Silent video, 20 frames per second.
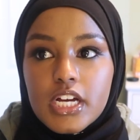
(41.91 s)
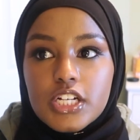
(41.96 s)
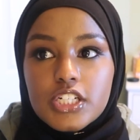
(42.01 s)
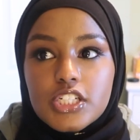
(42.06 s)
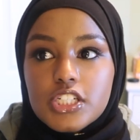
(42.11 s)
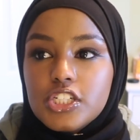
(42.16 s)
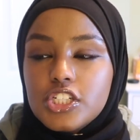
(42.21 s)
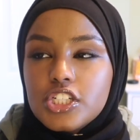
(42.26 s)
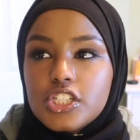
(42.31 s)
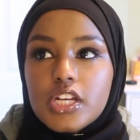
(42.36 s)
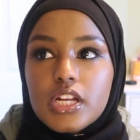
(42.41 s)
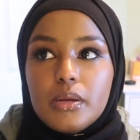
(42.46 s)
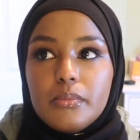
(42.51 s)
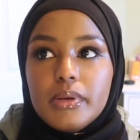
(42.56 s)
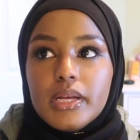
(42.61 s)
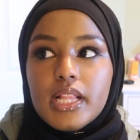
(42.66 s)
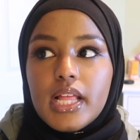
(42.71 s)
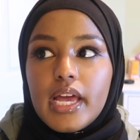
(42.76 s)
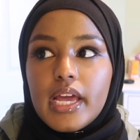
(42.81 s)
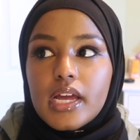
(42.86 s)
She's just gonna
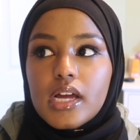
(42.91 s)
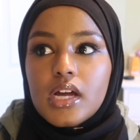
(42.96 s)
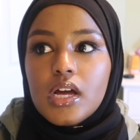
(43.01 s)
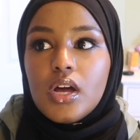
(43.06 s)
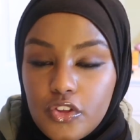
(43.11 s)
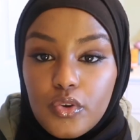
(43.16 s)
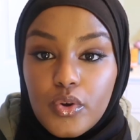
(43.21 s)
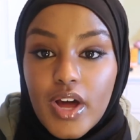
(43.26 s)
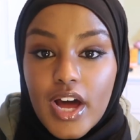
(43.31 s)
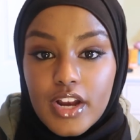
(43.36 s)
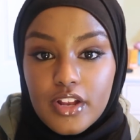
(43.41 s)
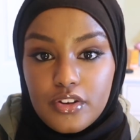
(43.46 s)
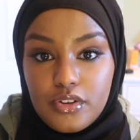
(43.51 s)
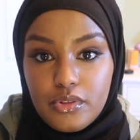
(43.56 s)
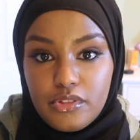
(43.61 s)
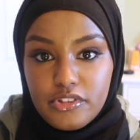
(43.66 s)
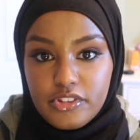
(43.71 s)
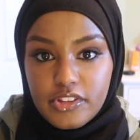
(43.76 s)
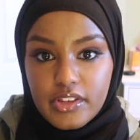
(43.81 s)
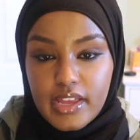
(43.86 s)
be like, you gotta
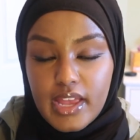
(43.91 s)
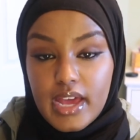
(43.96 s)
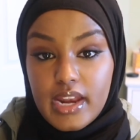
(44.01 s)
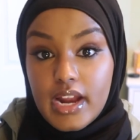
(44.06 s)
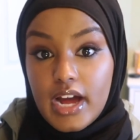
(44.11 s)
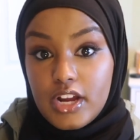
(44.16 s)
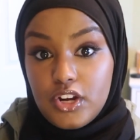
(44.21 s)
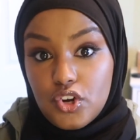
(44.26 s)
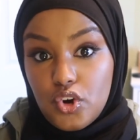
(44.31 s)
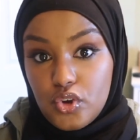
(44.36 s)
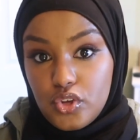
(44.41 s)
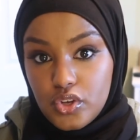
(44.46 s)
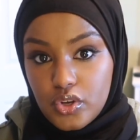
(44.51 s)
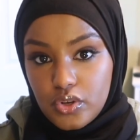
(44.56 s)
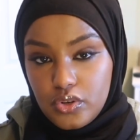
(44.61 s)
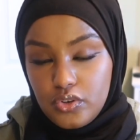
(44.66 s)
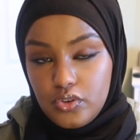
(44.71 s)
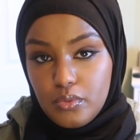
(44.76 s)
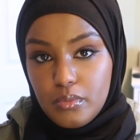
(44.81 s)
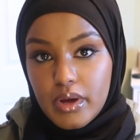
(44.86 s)
do this again, I know you
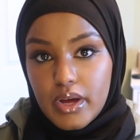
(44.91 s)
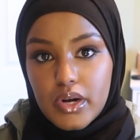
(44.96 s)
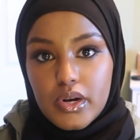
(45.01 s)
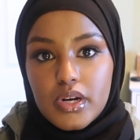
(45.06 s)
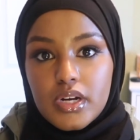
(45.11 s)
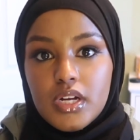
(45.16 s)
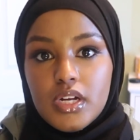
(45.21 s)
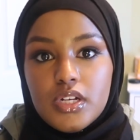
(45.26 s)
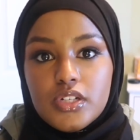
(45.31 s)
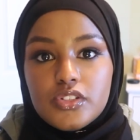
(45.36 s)
can do better.